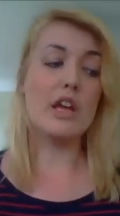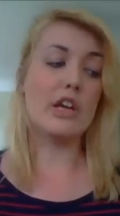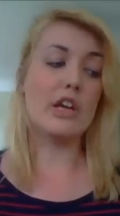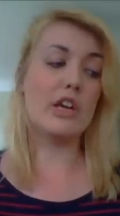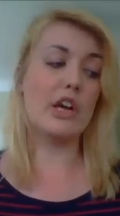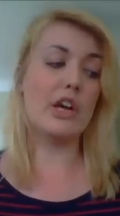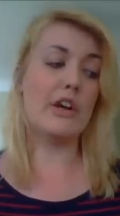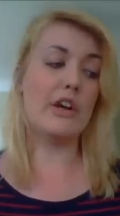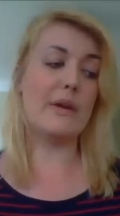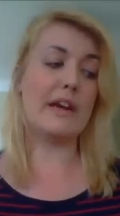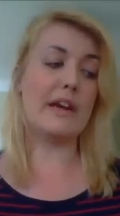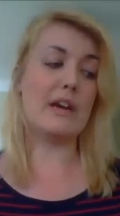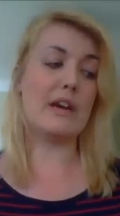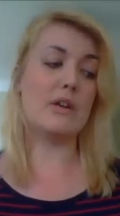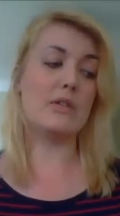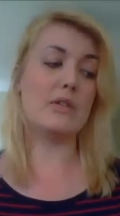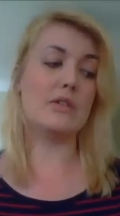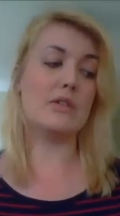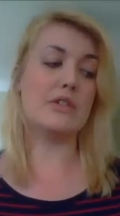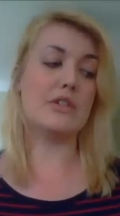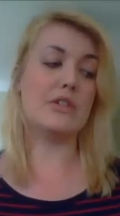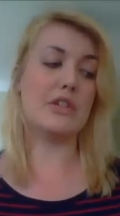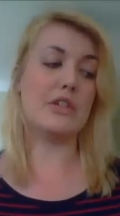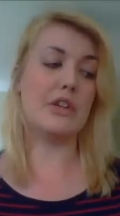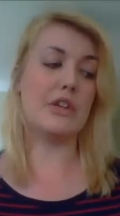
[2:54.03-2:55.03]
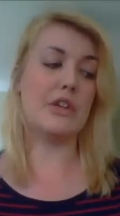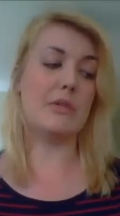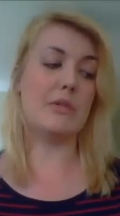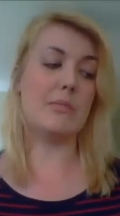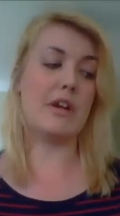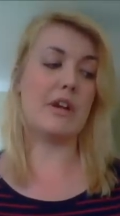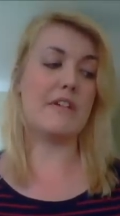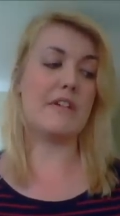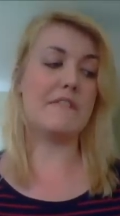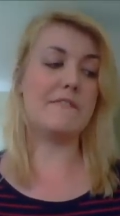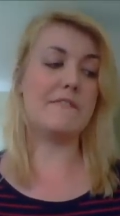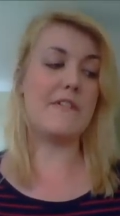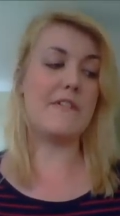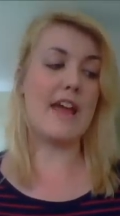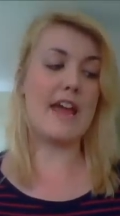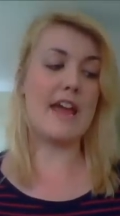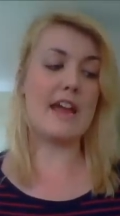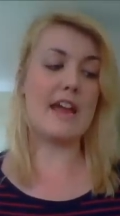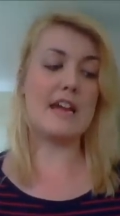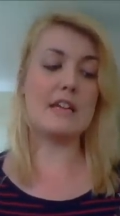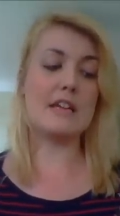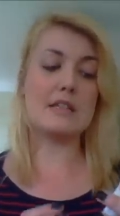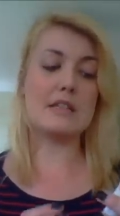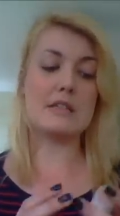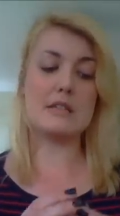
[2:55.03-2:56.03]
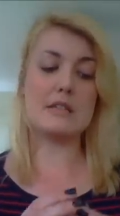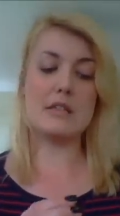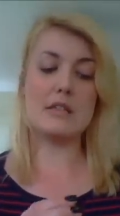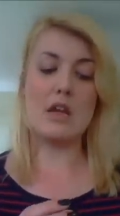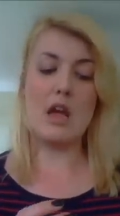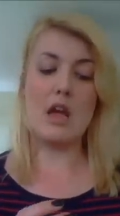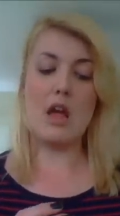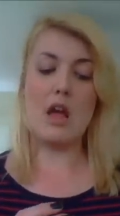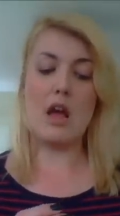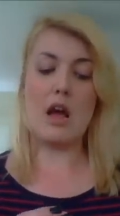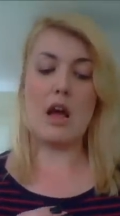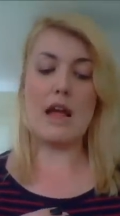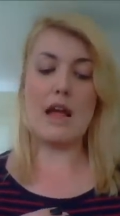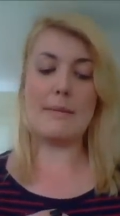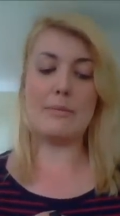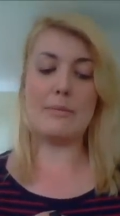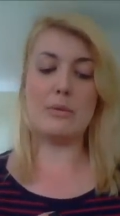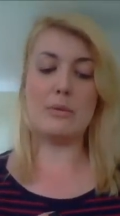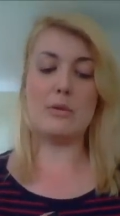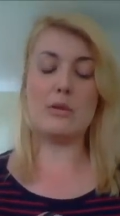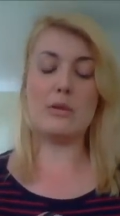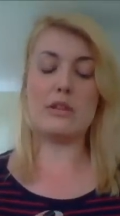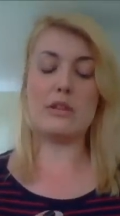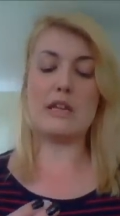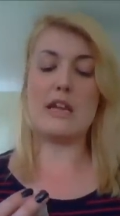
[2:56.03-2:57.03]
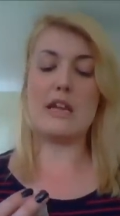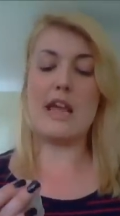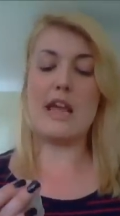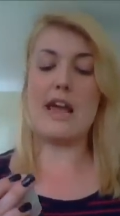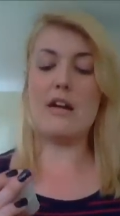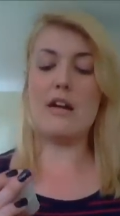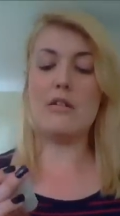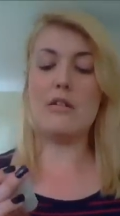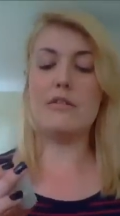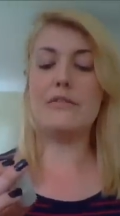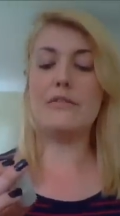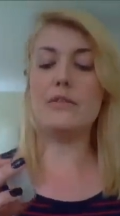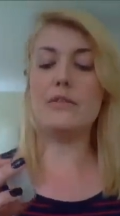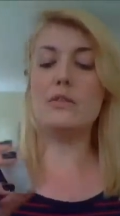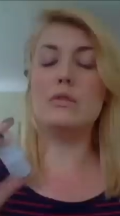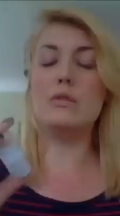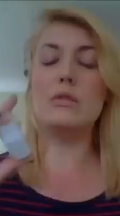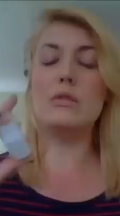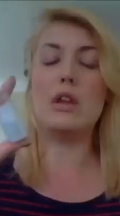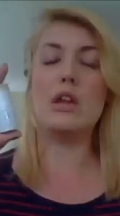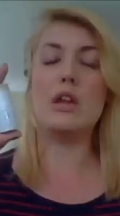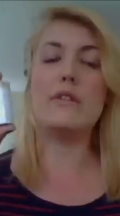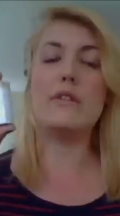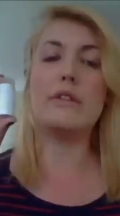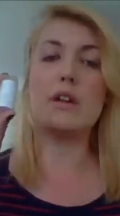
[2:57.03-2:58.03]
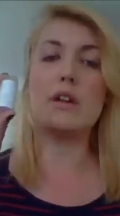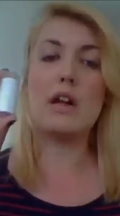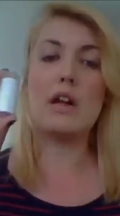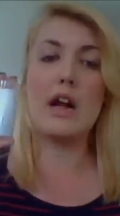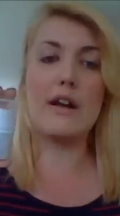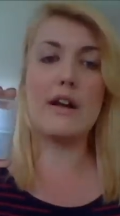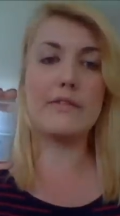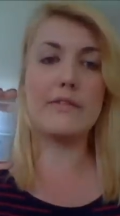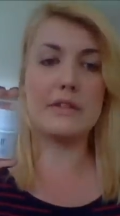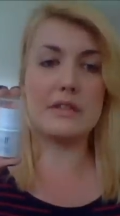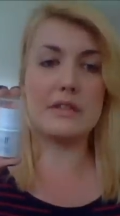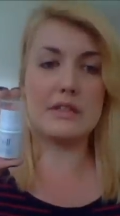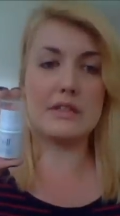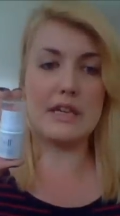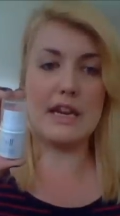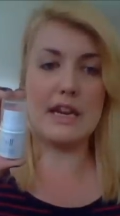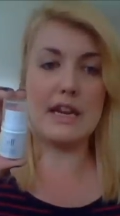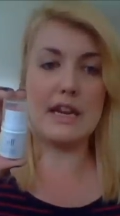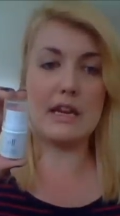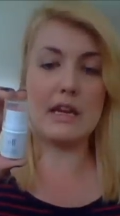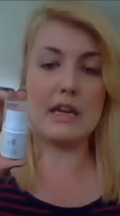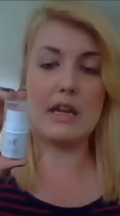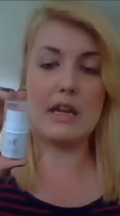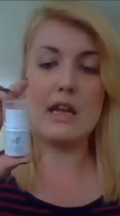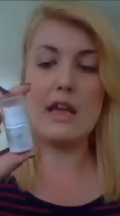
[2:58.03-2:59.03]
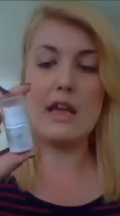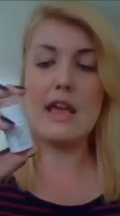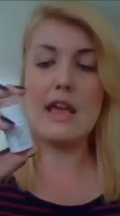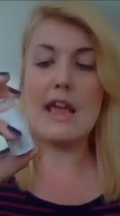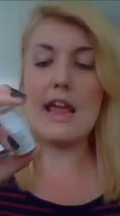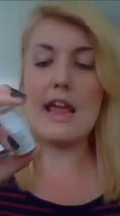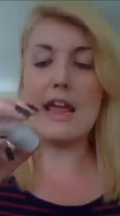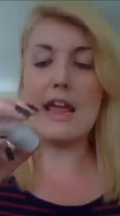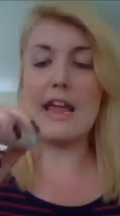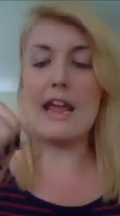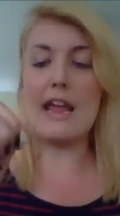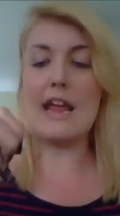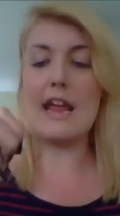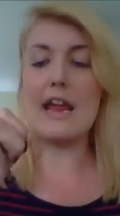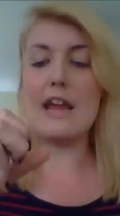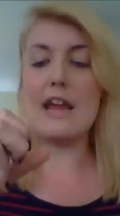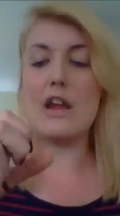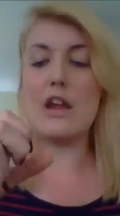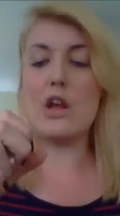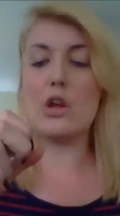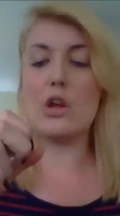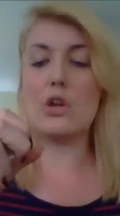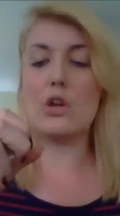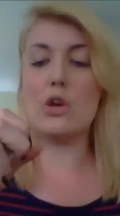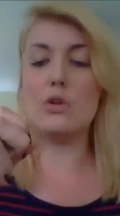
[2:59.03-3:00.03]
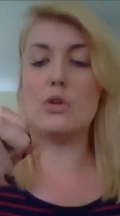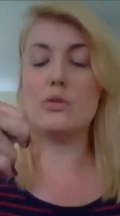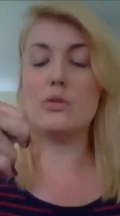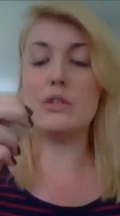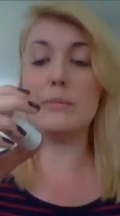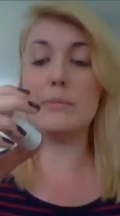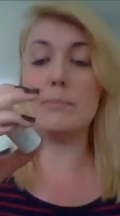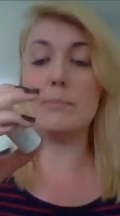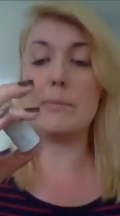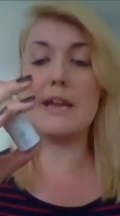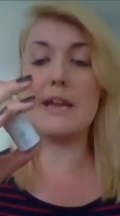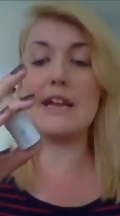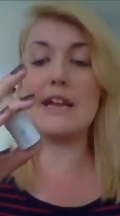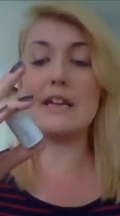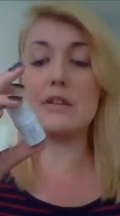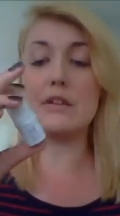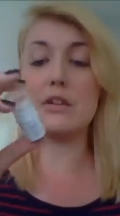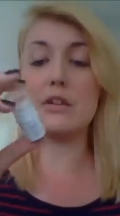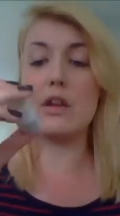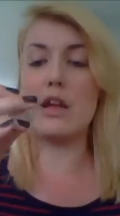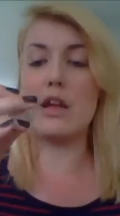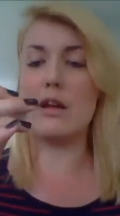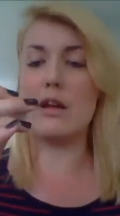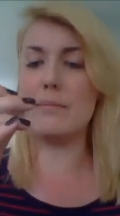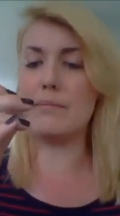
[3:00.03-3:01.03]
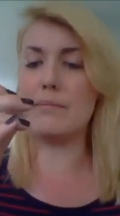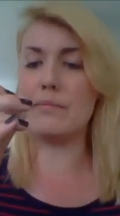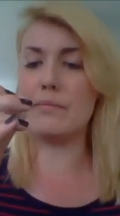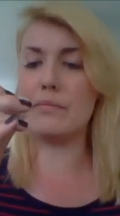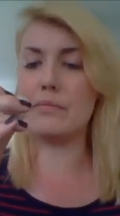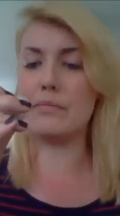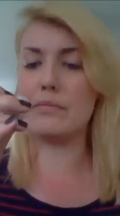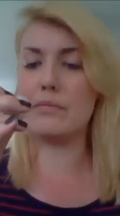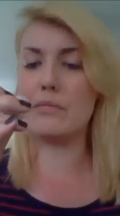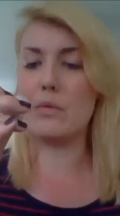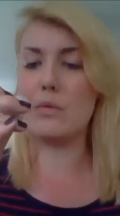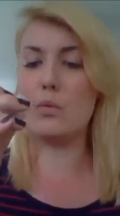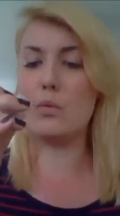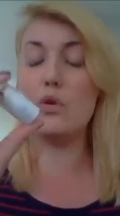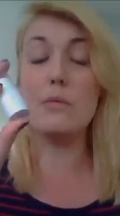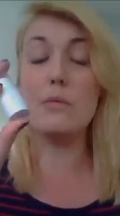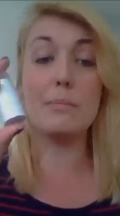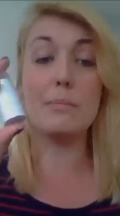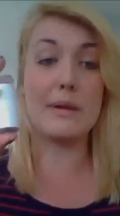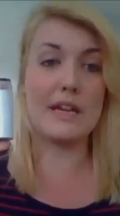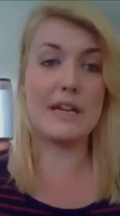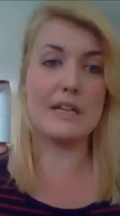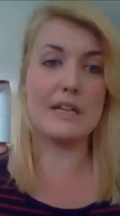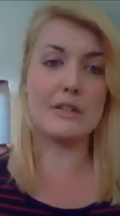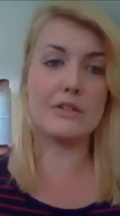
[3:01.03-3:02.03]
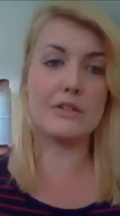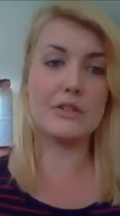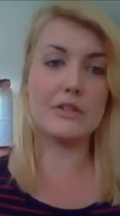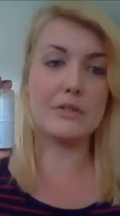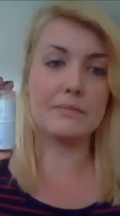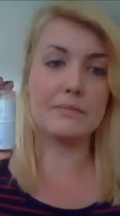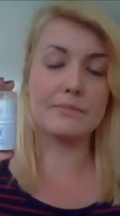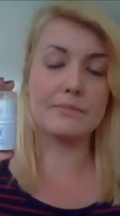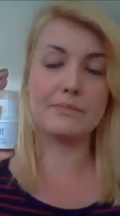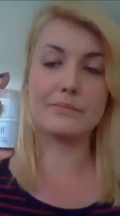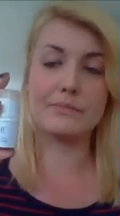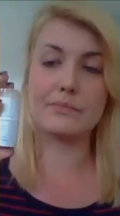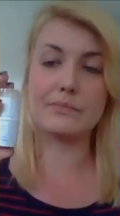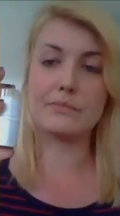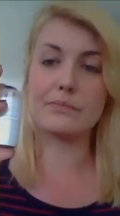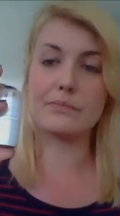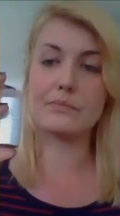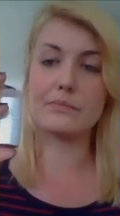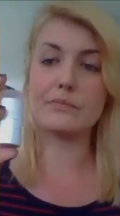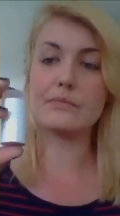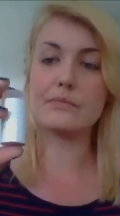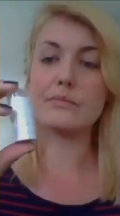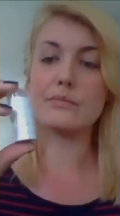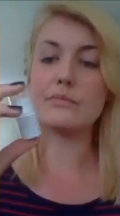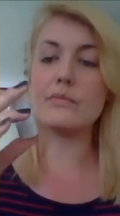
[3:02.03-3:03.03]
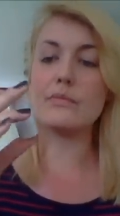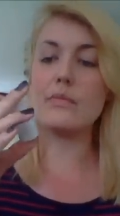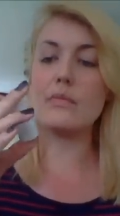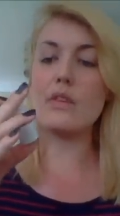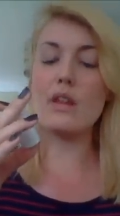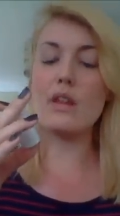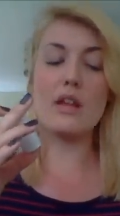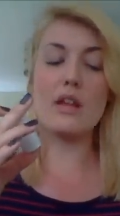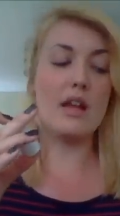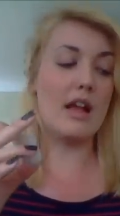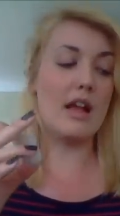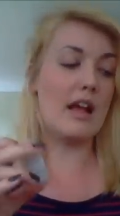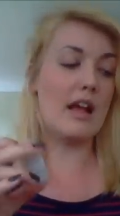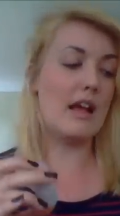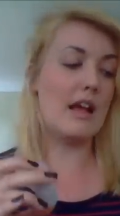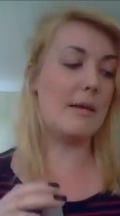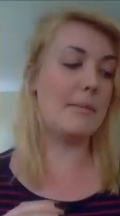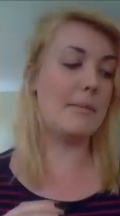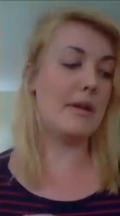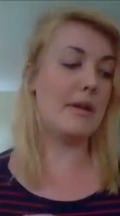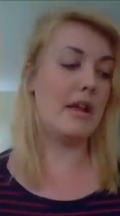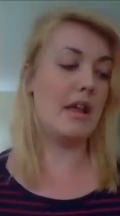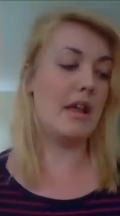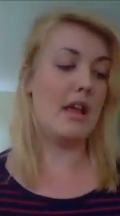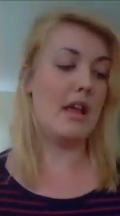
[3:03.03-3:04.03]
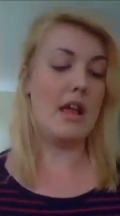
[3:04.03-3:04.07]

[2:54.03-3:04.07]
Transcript: Going on to my face, I bought the e.l.f. All Over Cover Stick in Golden Pe um, Warm Peach. Um,